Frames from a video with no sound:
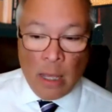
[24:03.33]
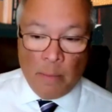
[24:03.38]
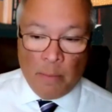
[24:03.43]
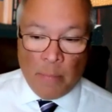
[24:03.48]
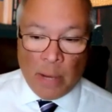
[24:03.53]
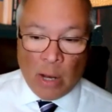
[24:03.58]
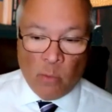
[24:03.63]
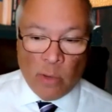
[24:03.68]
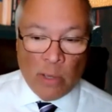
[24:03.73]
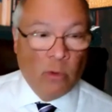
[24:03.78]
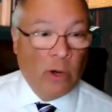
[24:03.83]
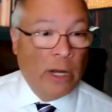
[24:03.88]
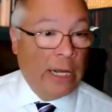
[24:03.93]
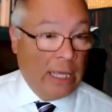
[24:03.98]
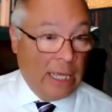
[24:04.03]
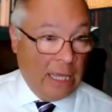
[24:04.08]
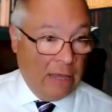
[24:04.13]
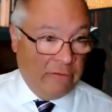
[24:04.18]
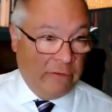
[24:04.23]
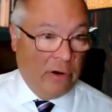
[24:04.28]
but we want to
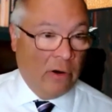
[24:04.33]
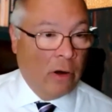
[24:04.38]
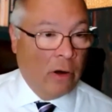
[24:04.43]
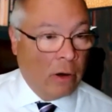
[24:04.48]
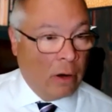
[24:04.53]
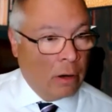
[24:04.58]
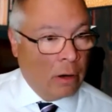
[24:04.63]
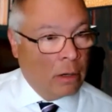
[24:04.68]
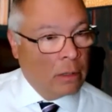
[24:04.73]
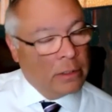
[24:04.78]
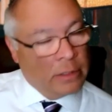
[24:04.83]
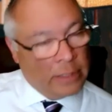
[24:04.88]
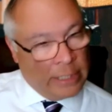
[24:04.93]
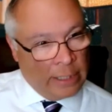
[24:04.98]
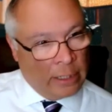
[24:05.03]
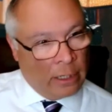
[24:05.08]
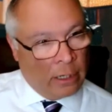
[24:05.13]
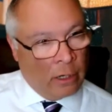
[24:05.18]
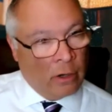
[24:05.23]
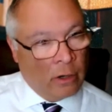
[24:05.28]
give her
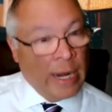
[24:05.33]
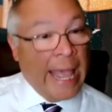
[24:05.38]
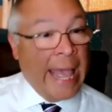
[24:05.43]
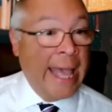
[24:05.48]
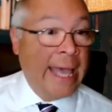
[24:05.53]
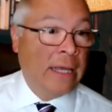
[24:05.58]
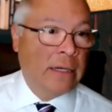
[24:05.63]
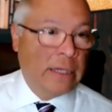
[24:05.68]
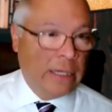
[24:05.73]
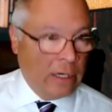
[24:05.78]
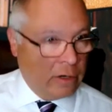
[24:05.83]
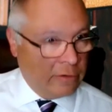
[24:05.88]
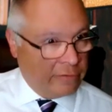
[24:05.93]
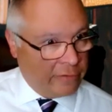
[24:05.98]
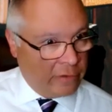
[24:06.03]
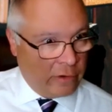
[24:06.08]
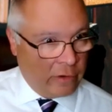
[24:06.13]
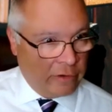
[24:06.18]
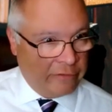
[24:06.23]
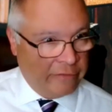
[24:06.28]
dinner and dinner
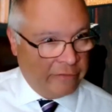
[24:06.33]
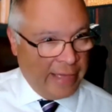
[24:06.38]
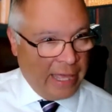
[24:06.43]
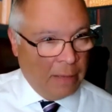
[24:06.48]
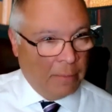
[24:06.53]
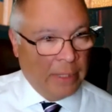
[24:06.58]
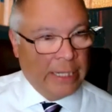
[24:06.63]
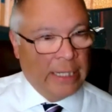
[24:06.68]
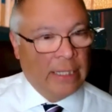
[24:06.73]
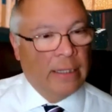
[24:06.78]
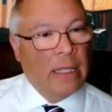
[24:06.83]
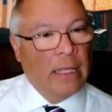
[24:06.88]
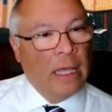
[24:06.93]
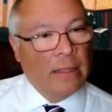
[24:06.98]
for her family and,